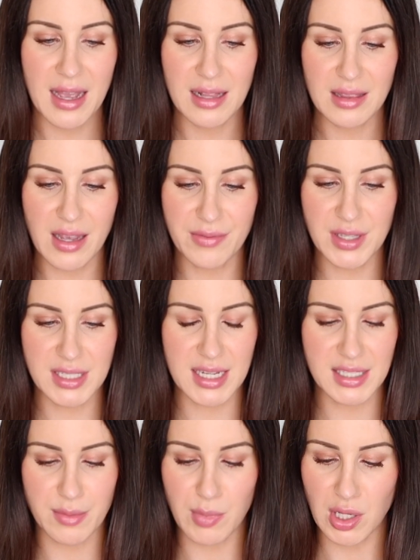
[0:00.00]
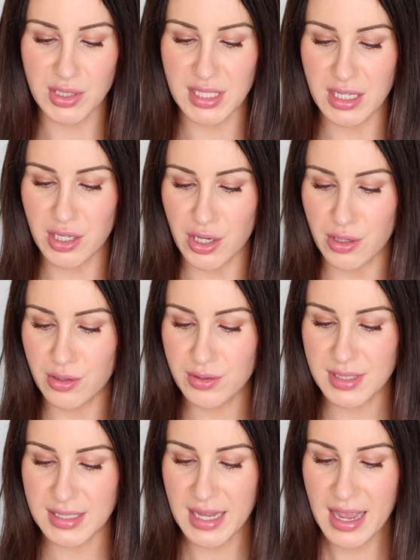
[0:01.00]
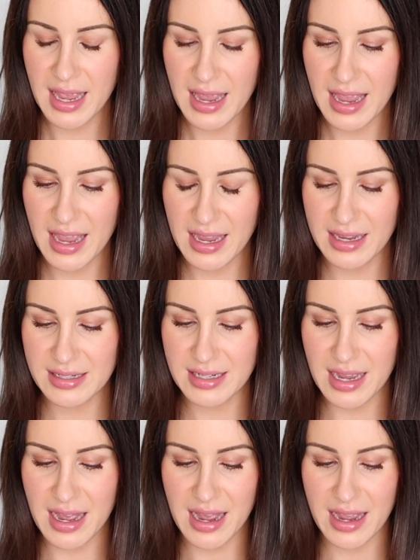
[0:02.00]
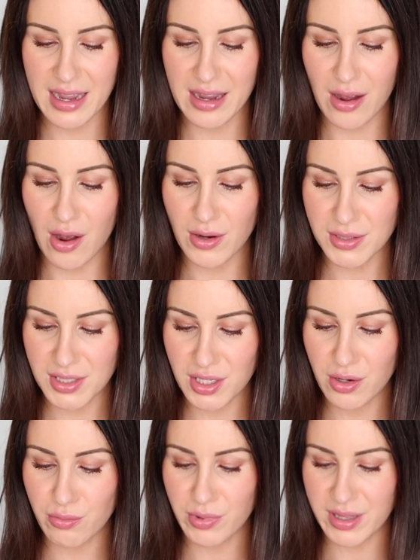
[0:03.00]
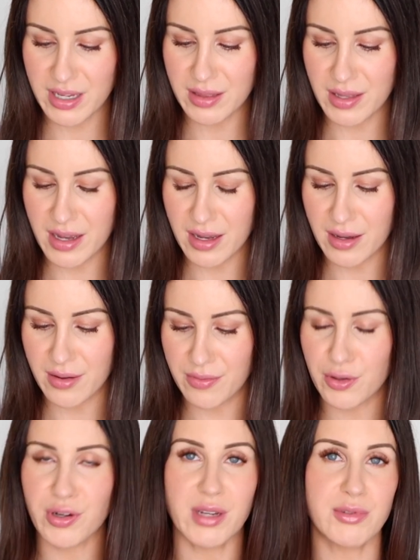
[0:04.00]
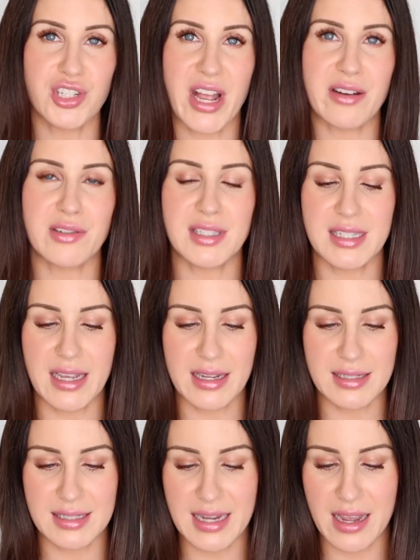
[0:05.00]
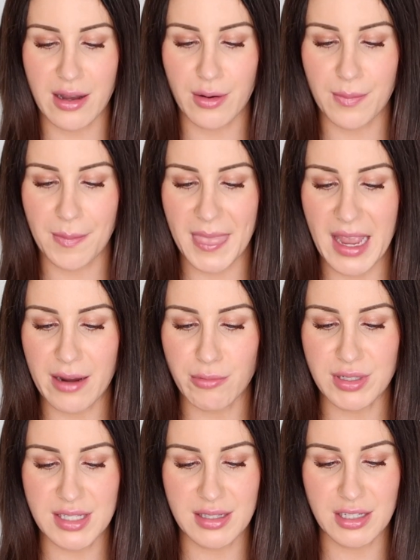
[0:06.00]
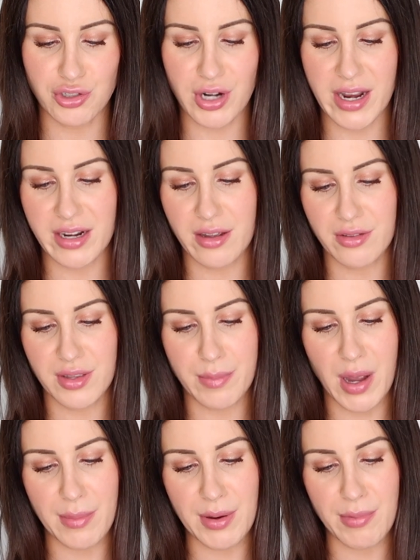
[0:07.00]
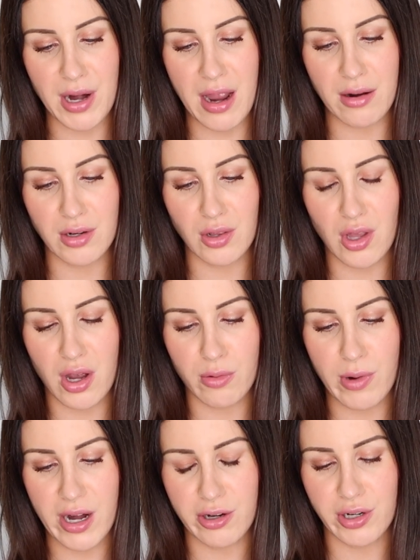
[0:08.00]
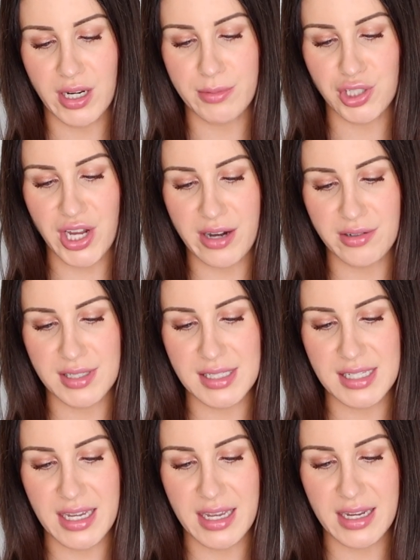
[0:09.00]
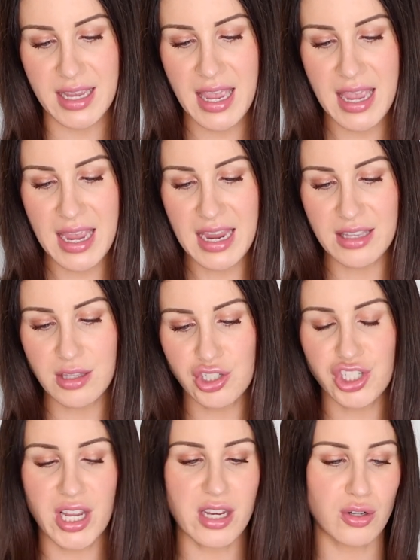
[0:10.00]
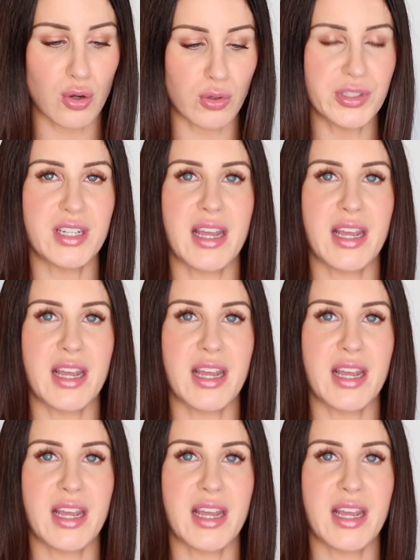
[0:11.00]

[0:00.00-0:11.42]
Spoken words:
Love this as a multi-use. And I also really love cream shadow sticks. Now, I recently tried out the Bobbi Brown Longwear Cream Shadow Stick in the shade Golden